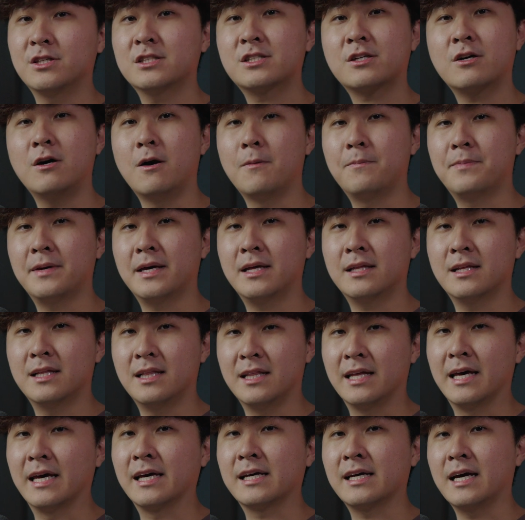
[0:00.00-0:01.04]
just copy the
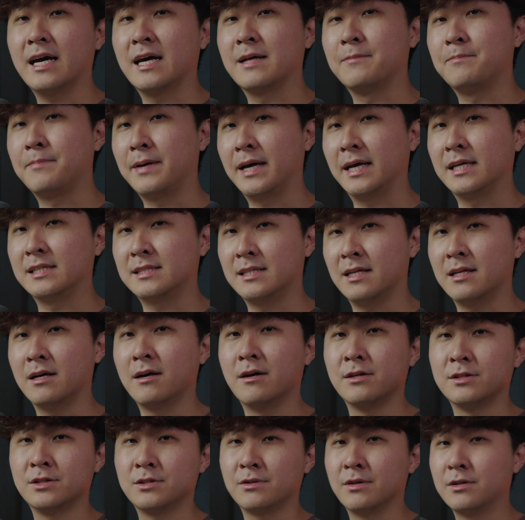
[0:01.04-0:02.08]
link and paste it
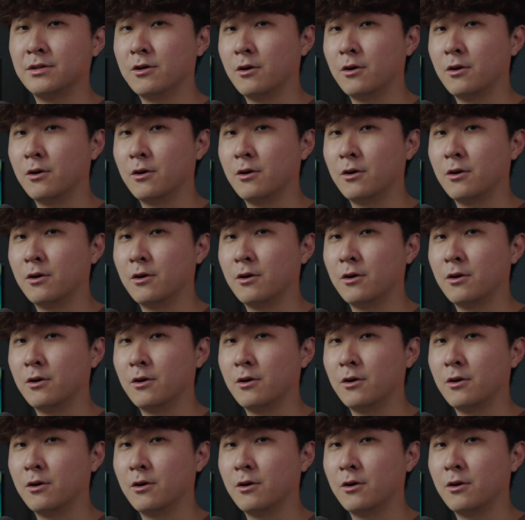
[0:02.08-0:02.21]
onto a